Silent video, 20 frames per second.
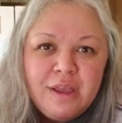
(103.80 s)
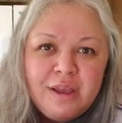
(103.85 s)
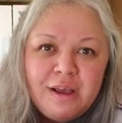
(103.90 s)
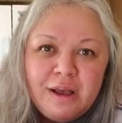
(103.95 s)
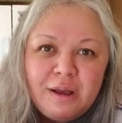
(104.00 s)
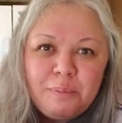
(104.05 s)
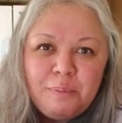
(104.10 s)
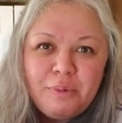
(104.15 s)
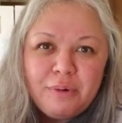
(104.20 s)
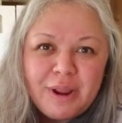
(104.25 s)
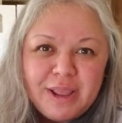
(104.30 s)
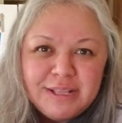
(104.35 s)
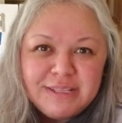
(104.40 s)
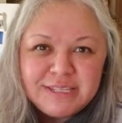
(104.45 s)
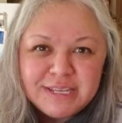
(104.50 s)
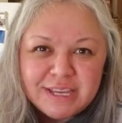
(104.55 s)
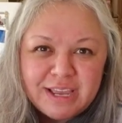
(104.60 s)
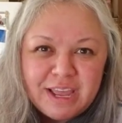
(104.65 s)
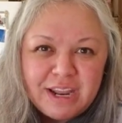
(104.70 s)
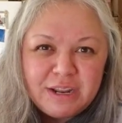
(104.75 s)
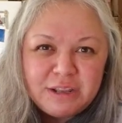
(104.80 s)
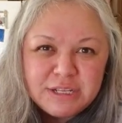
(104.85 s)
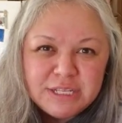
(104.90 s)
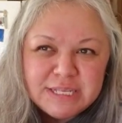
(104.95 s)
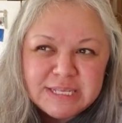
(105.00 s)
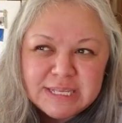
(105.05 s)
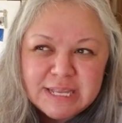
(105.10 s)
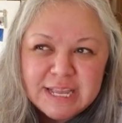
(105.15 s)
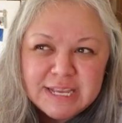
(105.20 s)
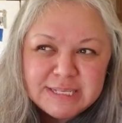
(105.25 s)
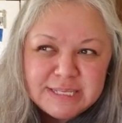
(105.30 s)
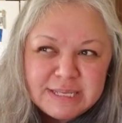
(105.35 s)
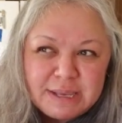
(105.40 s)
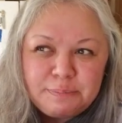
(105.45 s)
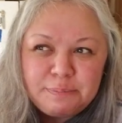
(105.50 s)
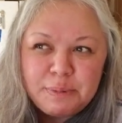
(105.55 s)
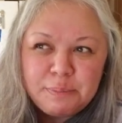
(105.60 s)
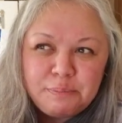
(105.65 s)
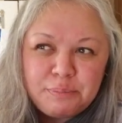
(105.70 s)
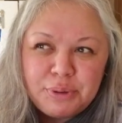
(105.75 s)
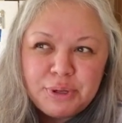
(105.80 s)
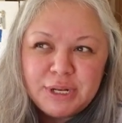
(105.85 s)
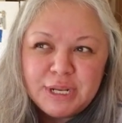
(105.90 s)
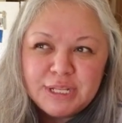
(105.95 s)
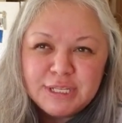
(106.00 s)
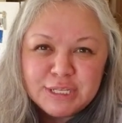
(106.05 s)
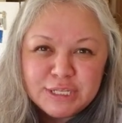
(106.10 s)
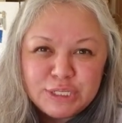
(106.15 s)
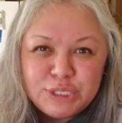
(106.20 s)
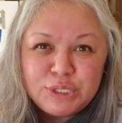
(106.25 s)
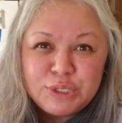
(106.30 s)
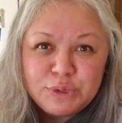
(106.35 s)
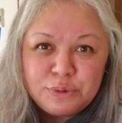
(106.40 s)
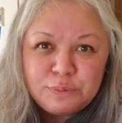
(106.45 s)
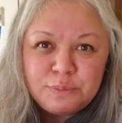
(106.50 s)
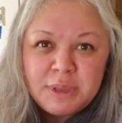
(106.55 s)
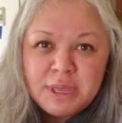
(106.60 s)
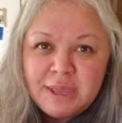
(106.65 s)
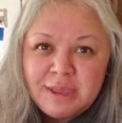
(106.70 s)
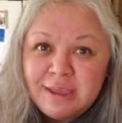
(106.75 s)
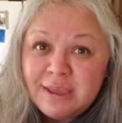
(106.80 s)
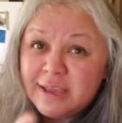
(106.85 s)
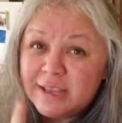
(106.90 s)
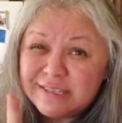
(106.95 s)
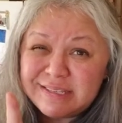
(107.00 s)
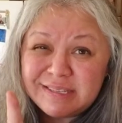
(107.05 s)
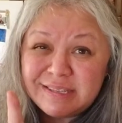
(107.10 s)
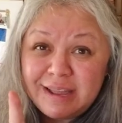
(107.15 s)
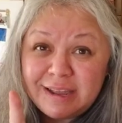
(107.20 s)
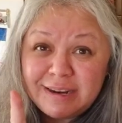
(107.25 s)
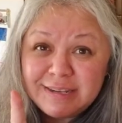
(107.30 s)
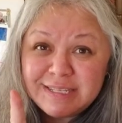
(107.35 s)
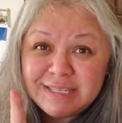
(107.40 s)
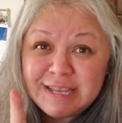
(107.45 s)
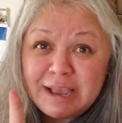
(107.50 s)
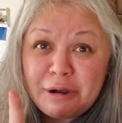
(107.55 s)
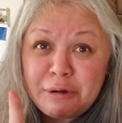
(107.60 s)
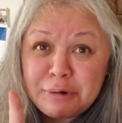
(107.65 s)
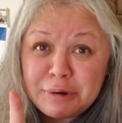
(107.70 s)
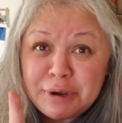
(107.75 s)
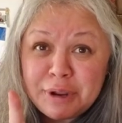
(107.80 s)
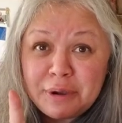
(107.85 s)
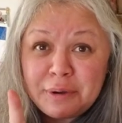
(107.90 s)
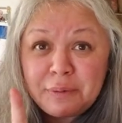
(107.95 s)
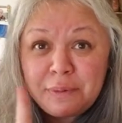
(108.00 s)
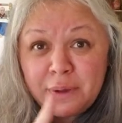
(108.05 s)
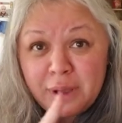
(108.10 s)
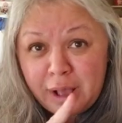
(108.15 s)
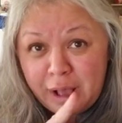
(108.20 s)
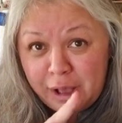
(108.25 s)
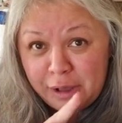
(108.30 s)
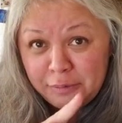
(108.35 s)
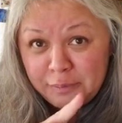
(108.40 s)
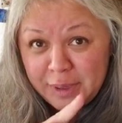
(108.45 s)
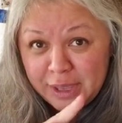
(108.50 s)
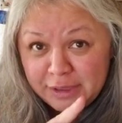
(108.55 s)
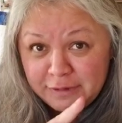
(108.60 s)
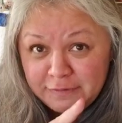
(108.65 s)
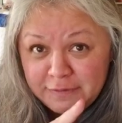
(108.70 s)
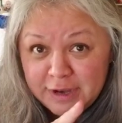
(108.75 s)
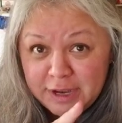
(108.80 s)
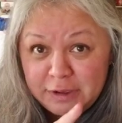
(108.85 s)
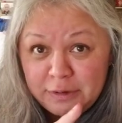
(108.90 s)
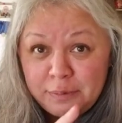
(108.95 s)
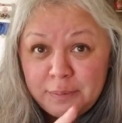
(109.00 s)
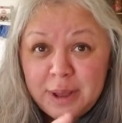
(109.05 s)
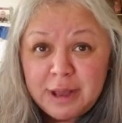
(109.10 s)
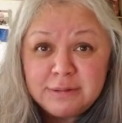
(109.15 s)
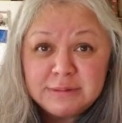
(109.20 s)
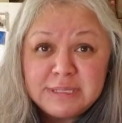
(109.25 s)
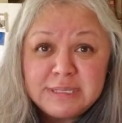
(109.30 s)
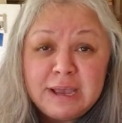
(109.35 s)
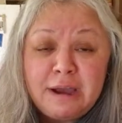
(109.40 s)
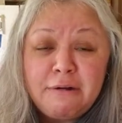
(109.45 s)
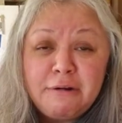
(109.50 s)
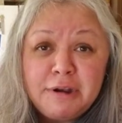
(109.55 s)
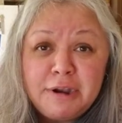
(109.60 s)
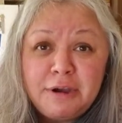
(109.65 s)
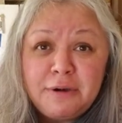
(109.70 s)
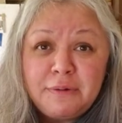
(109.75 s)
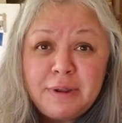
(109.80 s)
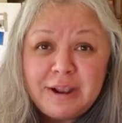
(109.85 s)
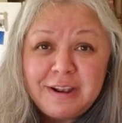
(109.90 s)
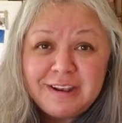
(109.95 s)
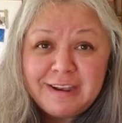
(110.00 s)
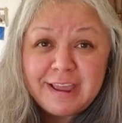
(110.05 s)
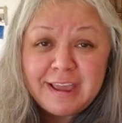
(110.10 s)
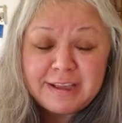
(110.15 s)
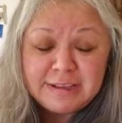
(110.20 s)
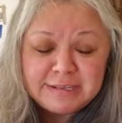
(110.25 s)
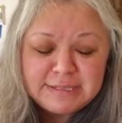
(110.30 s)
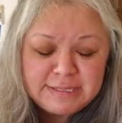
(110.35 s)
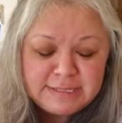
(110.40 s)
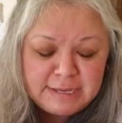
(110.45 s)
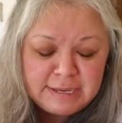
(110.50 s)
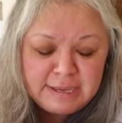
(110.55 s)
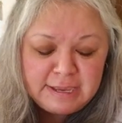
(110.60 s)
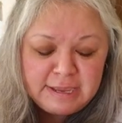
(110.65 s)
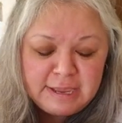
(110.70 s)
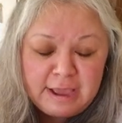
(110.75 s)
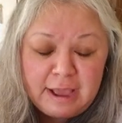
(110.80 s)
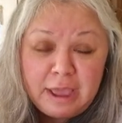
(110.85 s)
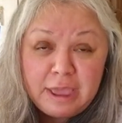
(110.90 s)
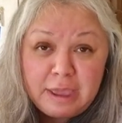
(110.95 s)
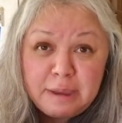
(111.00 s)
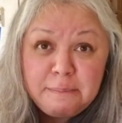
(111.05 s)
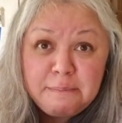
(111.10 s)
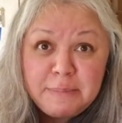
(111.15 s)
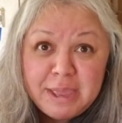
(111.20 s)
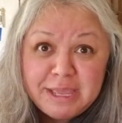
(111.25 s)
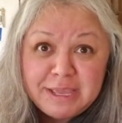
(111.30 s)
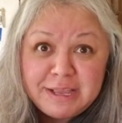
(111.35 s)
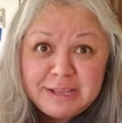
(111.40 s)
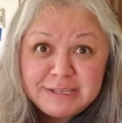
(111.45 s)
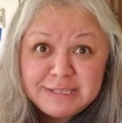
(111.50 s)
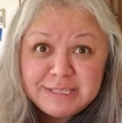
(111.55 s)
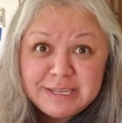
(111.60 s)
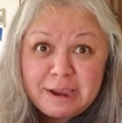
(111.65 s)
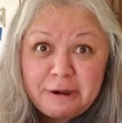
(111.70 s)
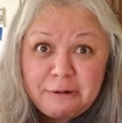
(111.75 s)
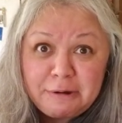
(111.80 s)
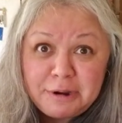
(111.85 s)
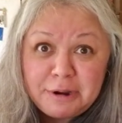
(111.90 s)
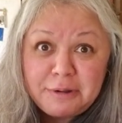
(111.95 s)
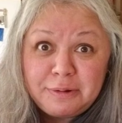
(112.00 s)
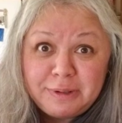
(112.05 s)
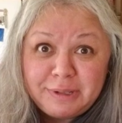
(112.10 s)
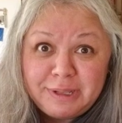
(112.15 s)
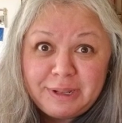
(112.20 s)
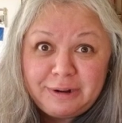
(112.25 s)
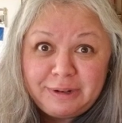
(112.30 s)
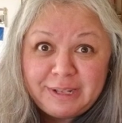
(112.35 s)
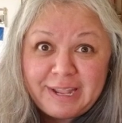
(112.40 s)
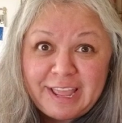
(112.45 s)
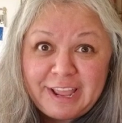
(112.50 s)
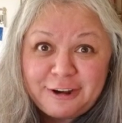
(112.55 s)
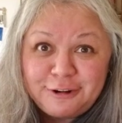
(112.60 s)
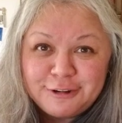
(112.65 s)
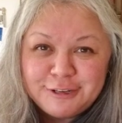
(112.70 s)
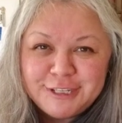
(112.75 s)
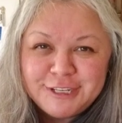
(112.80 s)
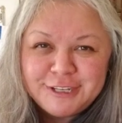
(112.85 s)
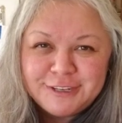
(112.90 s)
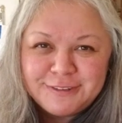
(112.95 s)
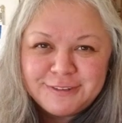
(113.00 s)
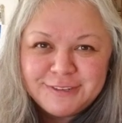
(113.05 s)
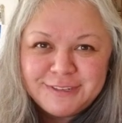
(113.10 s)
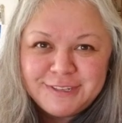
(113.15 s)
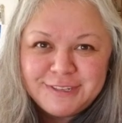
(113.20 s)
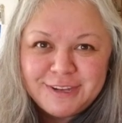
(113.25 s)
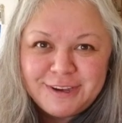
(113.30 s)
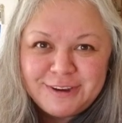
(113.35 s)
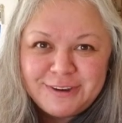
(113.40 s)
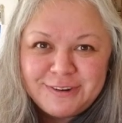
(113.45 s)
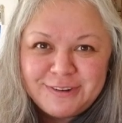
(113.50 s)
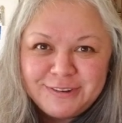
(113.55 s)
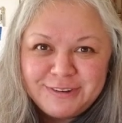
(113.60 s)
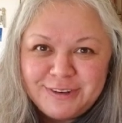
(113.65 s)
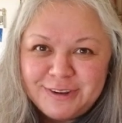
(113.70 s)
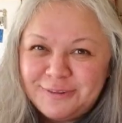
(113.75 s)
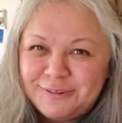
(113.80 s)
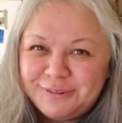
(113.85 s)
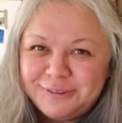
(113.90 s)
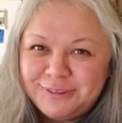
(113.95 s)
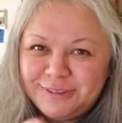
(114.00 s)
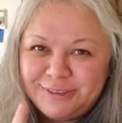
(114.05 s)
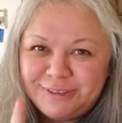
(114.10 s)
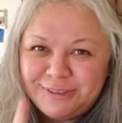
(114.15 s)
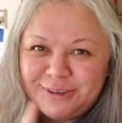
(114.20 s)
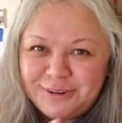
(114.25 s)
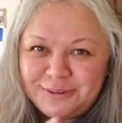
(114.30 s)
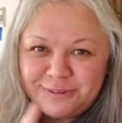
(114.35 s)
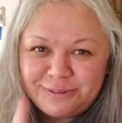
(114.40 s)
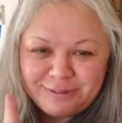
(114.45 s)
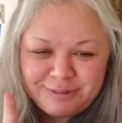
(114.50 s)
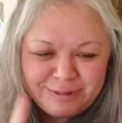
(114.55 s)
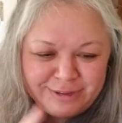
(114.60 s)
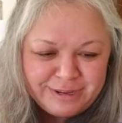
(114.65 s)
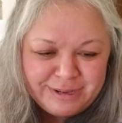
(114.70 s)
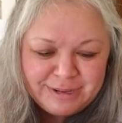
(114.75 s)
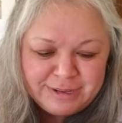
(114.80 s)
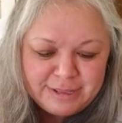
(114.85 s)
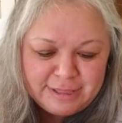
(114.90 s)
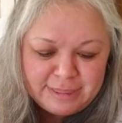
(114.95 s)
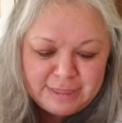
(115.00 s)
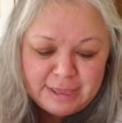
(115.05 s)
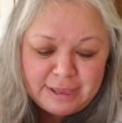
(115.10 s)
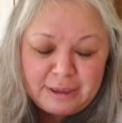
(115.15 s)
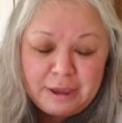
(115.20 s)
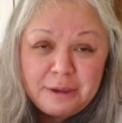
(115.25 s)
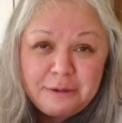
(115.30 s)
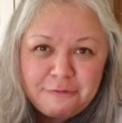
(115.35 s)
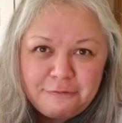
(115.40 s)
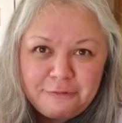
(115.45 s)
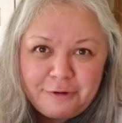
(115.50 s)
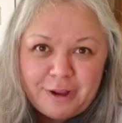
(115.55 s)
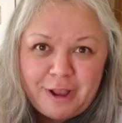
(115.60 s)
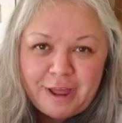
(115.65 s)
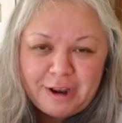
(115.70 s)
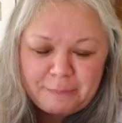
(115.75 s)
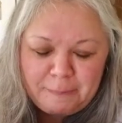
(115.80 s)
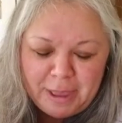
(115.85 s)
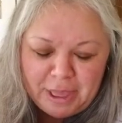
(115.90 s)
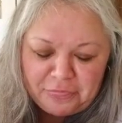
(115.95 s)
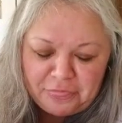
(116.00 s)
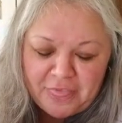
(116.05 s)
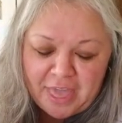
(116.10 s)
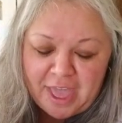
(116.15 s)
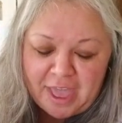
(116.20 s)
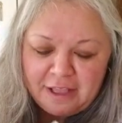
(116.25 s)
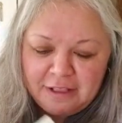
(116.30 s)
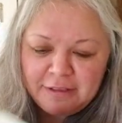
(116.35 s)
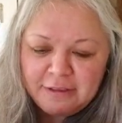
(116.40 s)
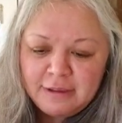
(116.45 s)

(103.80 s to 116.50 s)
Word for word: a bread to kind of slice up and put into soup. It's not a sourdough. I'll make a video about sourdough next. I am making sourdough a little later too, so don't don't think I forgot about that.